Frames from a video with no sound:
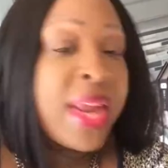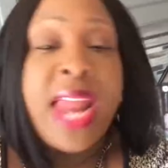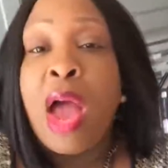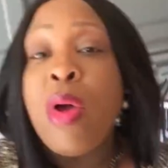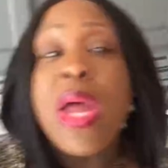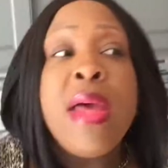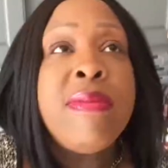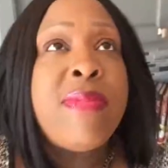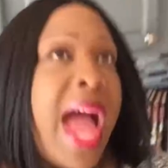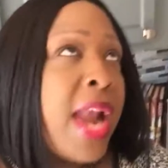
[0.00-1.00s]
Now,
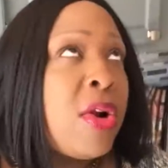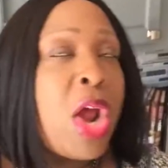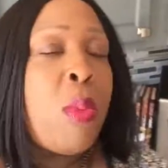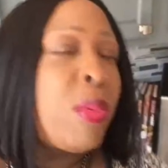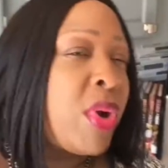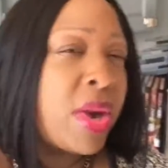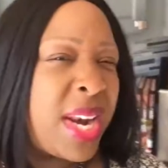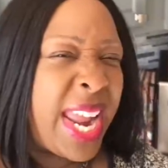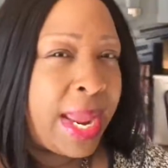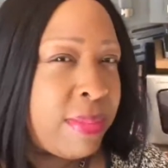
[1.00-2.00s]
I don't know what we're
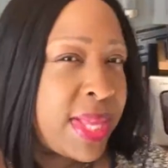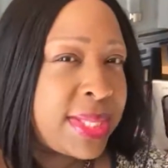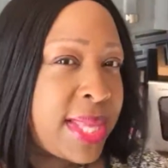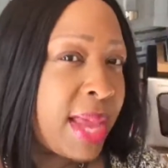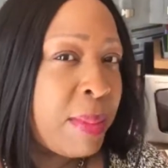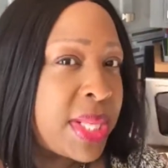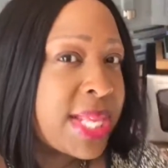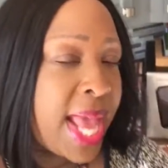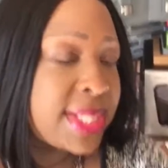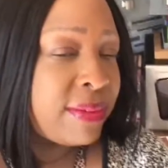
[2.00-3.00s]
going to name these
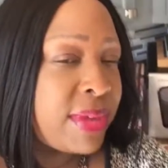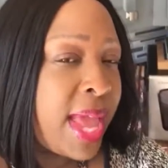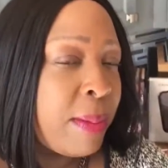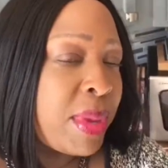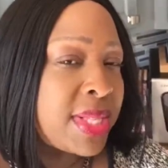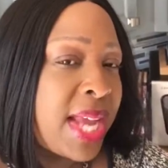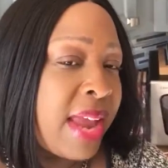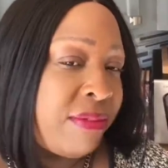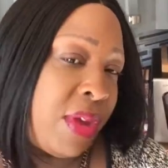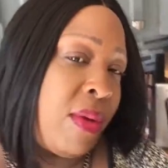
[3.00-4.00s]
segments as of yet because I
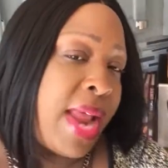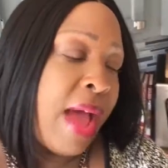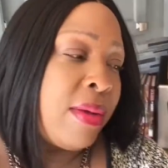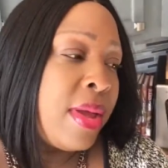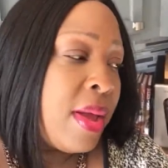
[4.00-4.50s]
got to figure it out.